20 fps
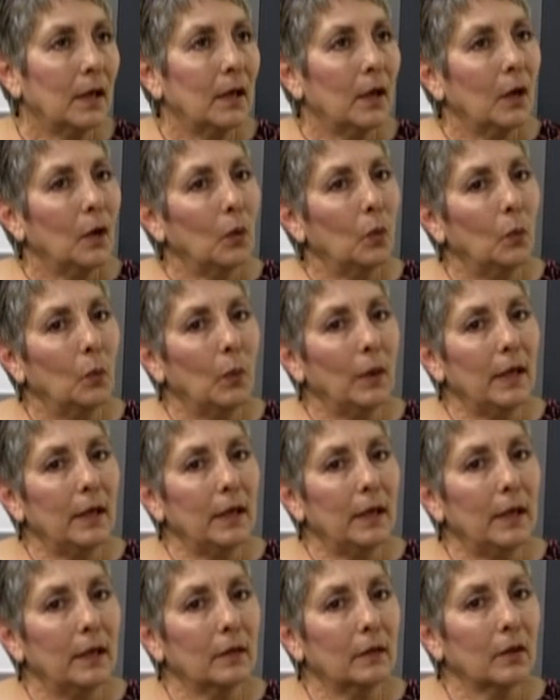
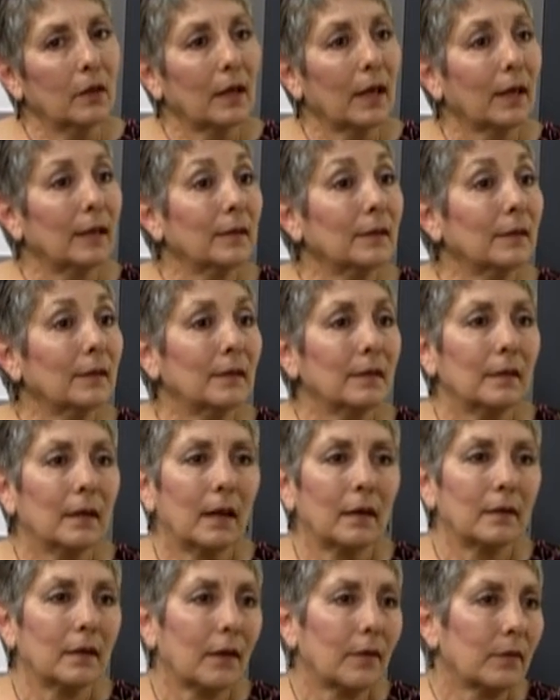We look at
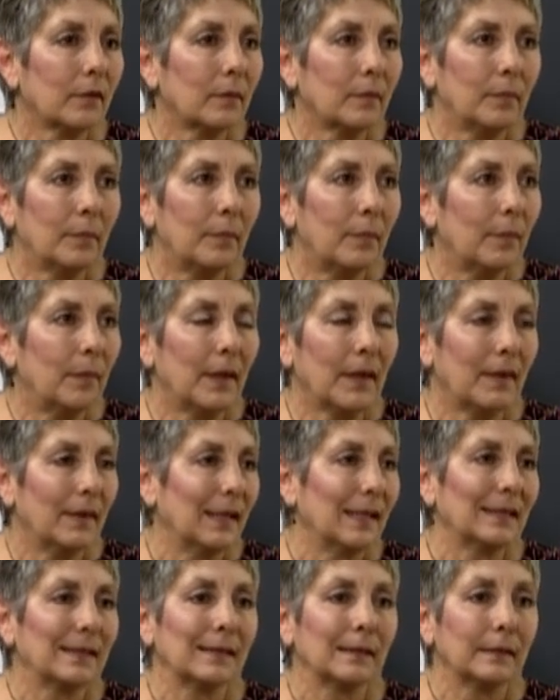another big thing
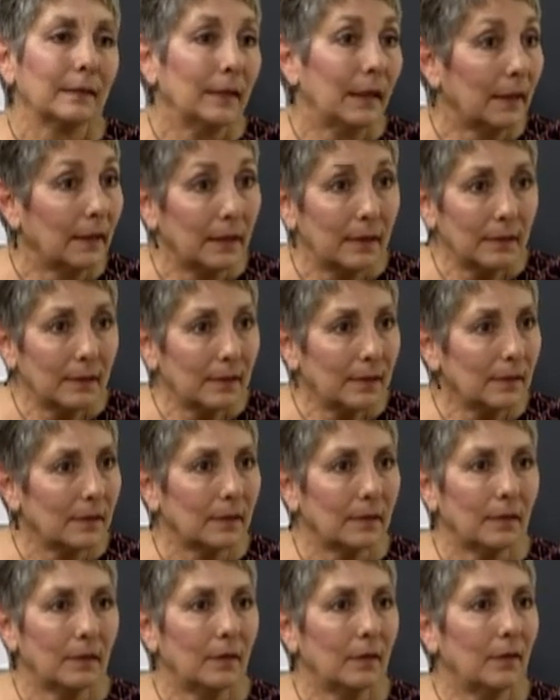is linens
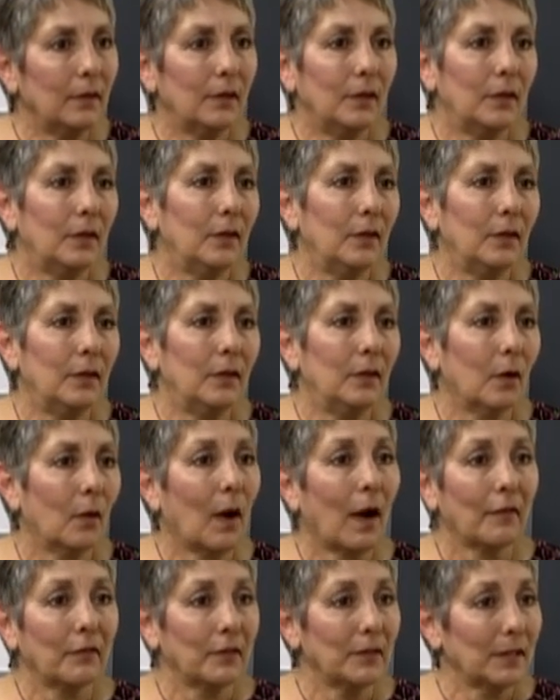and you know
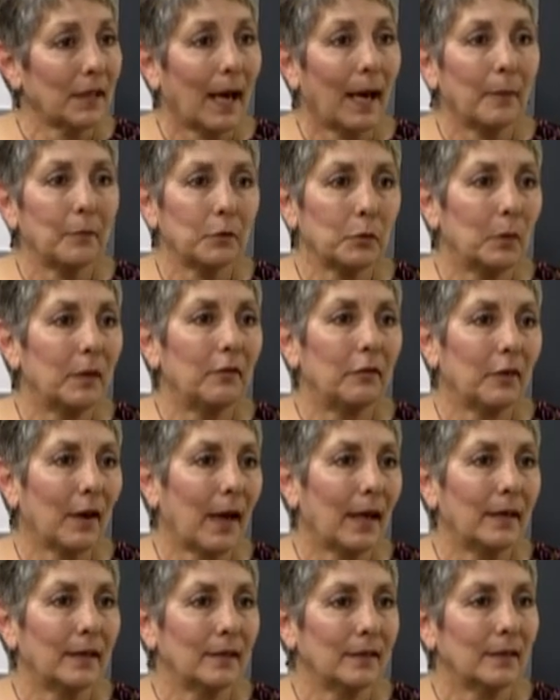oftentimes we
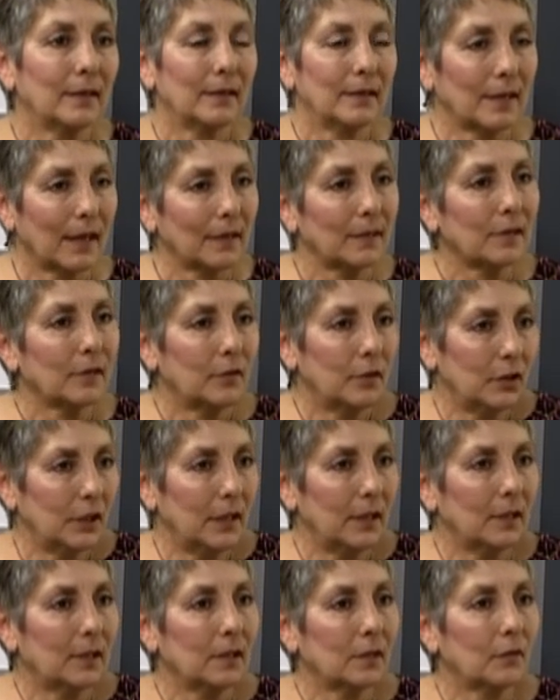find sets of
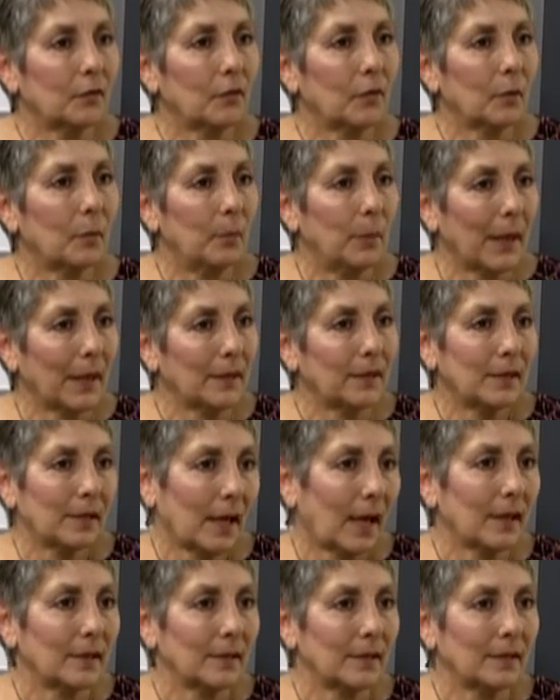sheets for bed
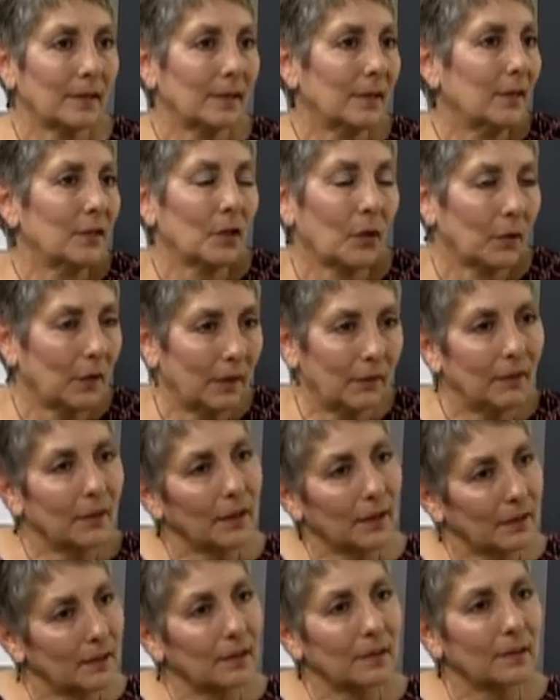sizes that don't even
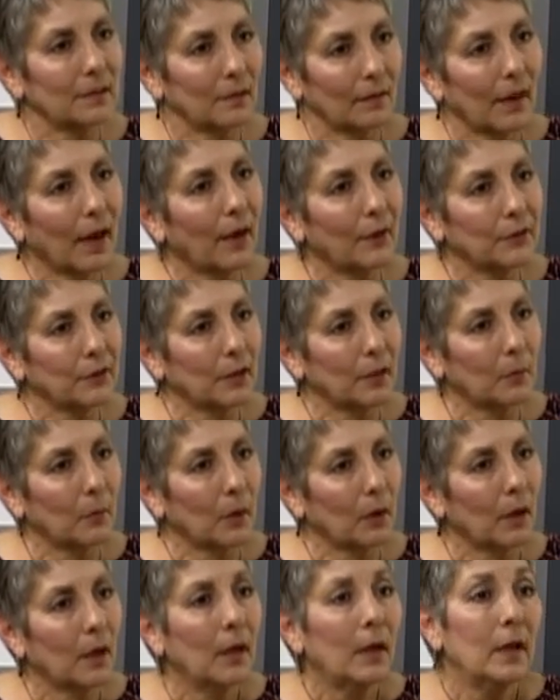exist in the house
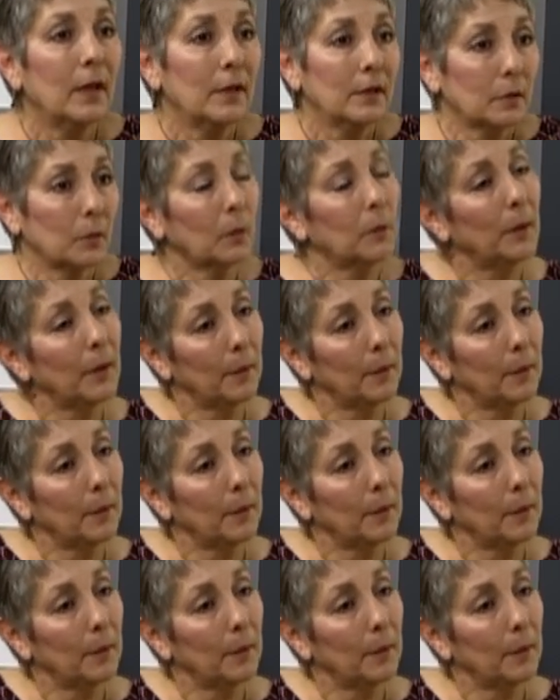anymore so when people